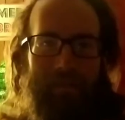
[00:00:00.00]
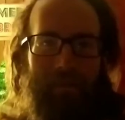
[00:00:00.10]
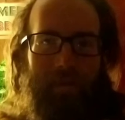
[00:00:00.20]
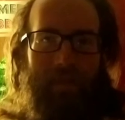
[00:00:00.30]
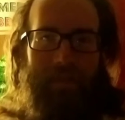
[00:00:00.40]

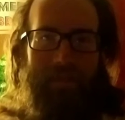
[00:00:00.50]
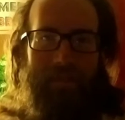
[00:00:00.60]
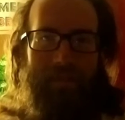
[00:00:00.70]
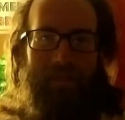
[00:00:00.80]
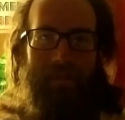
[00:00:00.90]
more at your
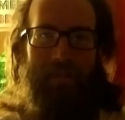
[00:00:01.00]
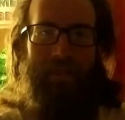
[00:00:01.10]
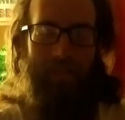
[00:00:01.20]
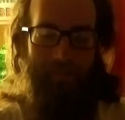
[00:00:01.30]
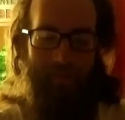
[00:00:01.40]
discretion,
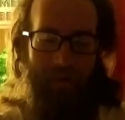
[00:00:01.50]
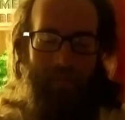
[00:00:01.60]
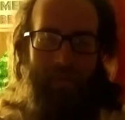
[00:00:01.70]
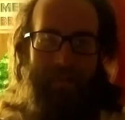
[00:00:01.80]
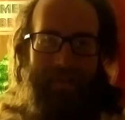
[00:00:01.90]
and in my
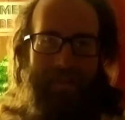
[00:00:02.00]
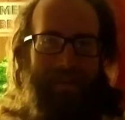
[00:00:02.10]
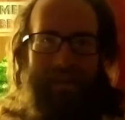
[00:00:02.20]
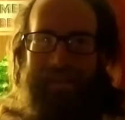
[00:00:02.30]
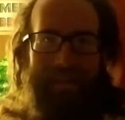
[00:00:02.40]
opinion,
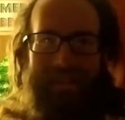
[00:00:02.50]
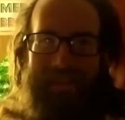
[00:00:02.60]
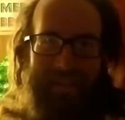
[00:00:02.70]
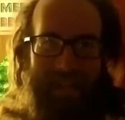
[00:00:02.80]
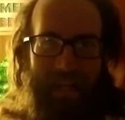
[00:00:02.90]

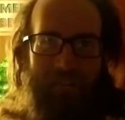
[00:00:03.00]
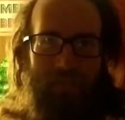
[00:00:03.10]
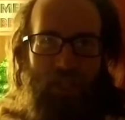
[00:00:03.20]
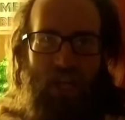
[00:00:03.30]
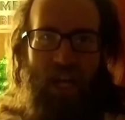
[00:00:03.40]
that's kind of
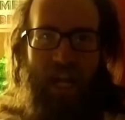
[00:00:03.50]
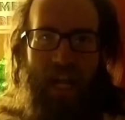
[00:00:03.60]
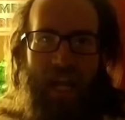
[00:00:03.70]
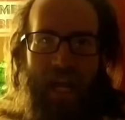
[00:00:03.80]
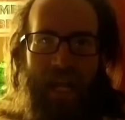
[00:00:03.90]
cheating.